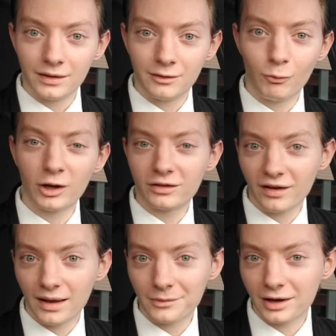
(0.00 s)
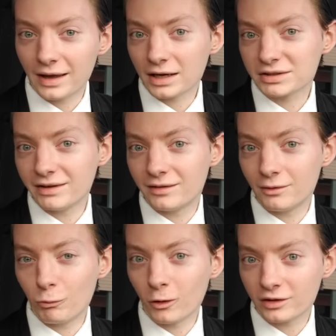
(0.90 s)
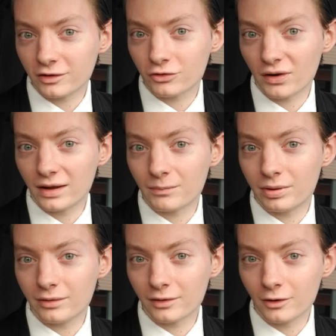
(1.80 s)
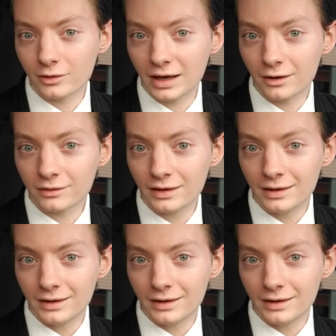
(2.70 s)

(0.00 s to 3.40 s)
the one time when I actually did want to try the pizzone out,